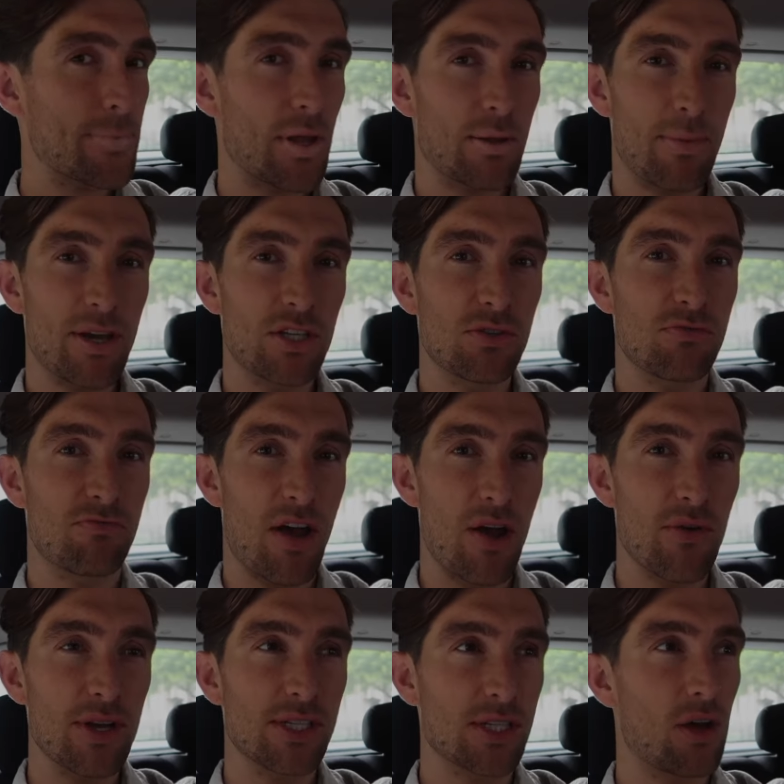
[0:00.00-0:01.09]
It makes you
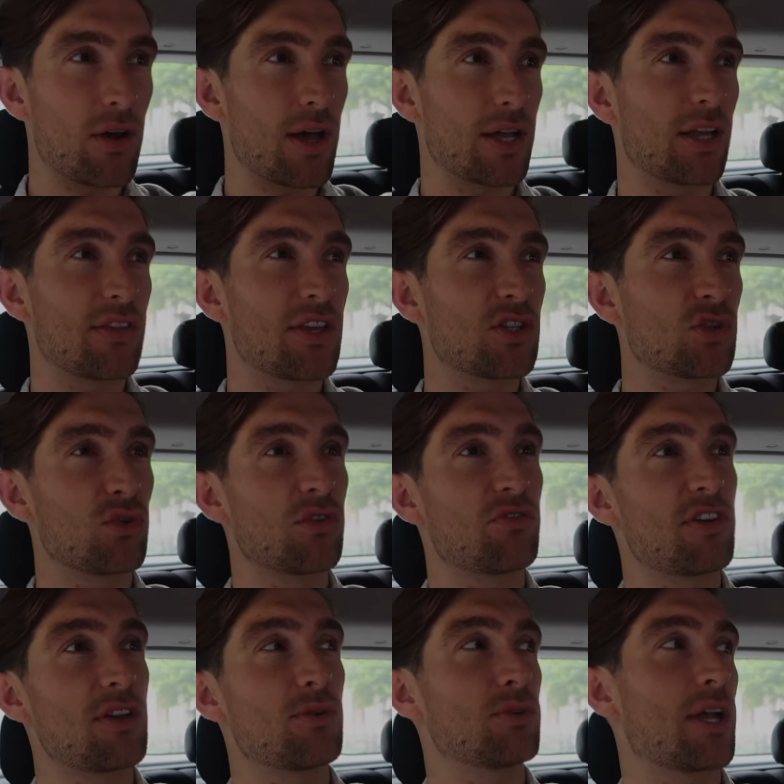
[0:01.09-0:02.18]
very tired. Like, I think you're on your
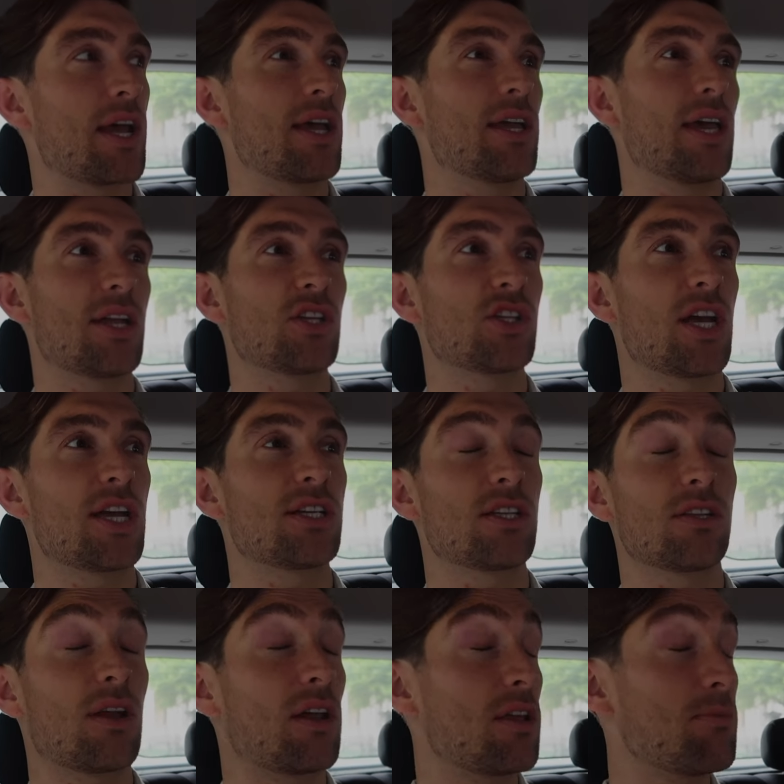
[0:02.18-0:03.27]
feet all day getting changed.
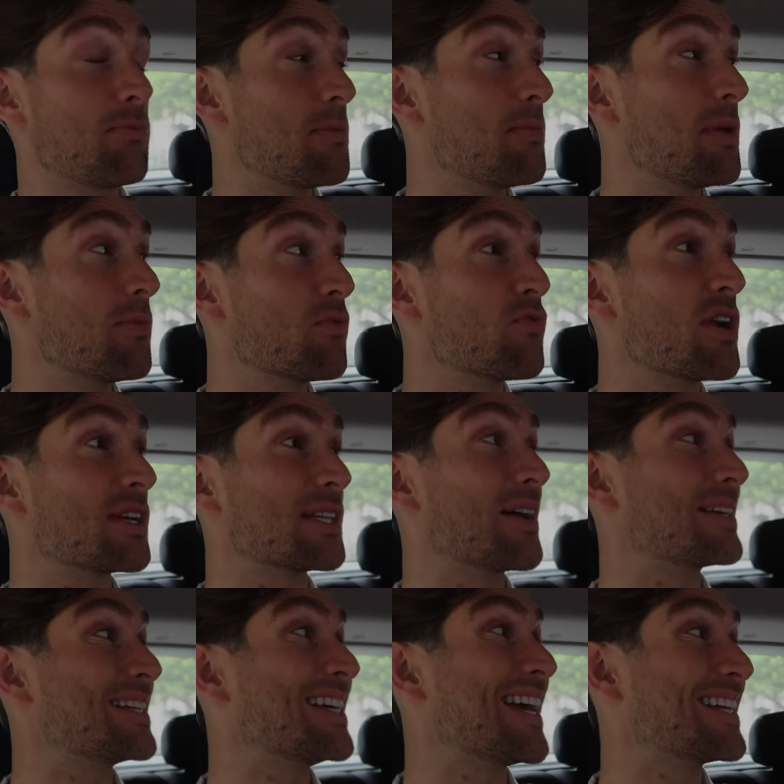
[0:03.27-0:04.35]
I don't think people realise how
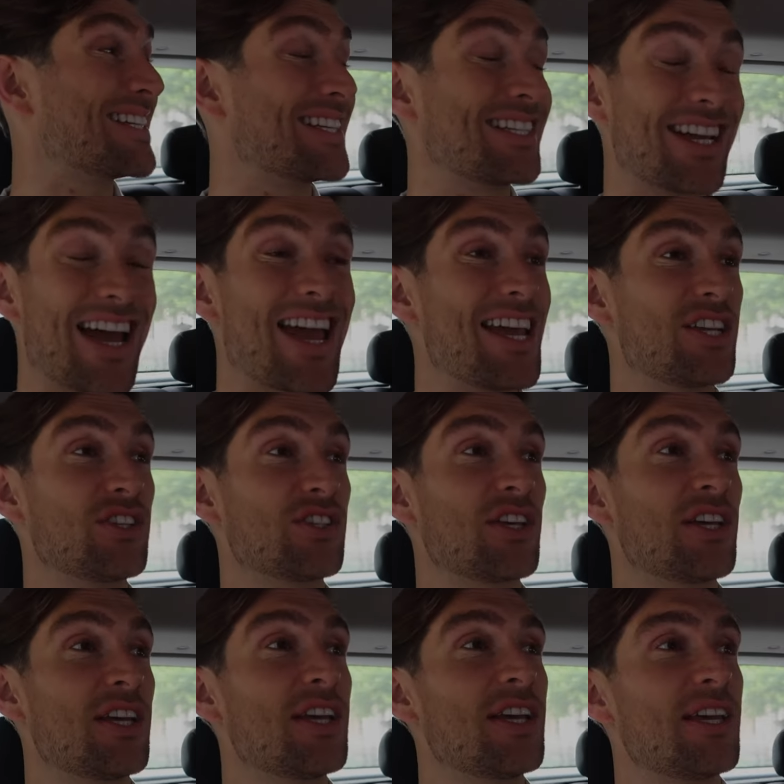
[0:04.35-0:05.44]
actually getting changed.
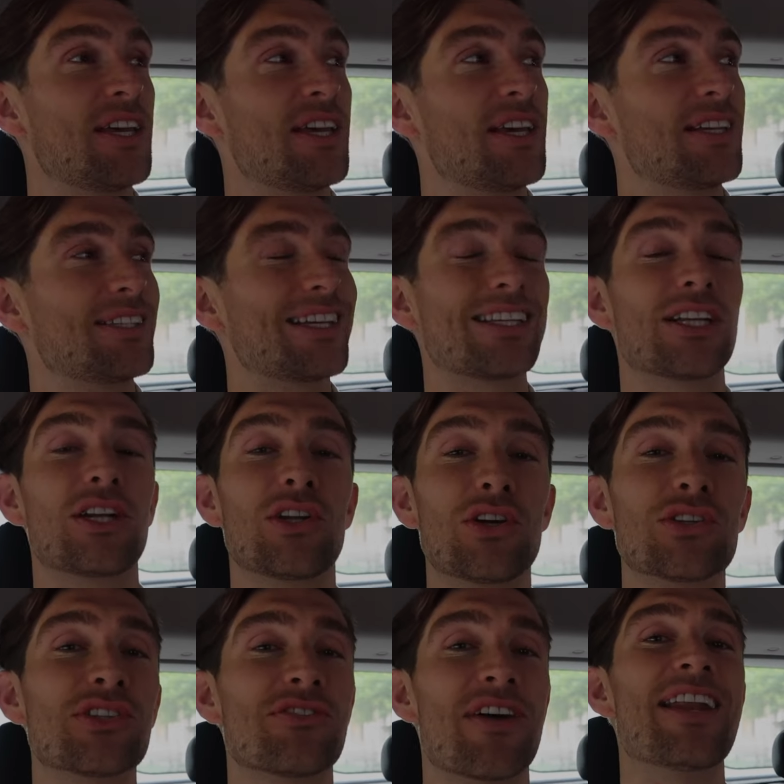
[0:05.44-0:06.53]
It takes a
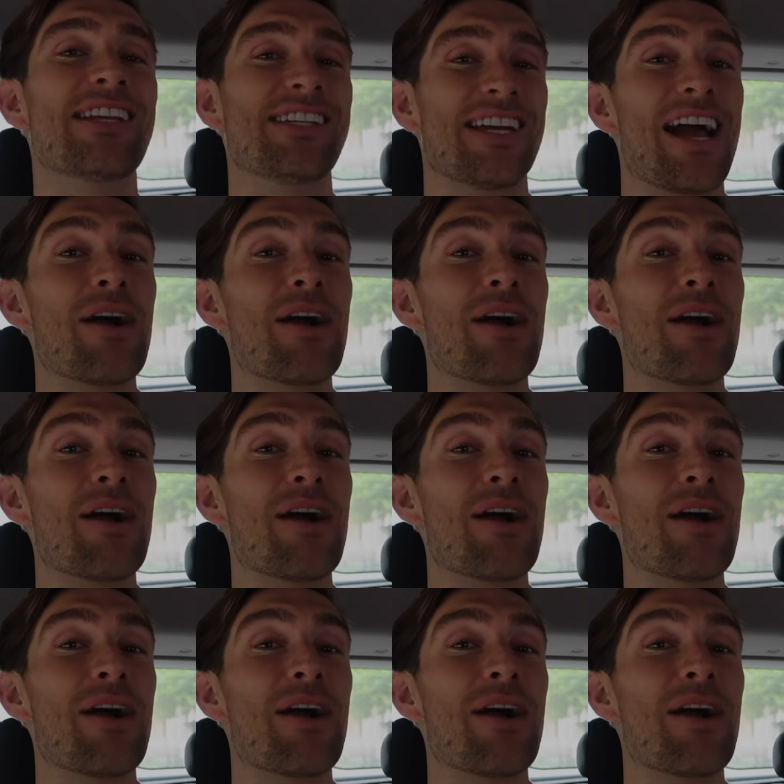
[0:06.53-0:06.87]
lot of energy.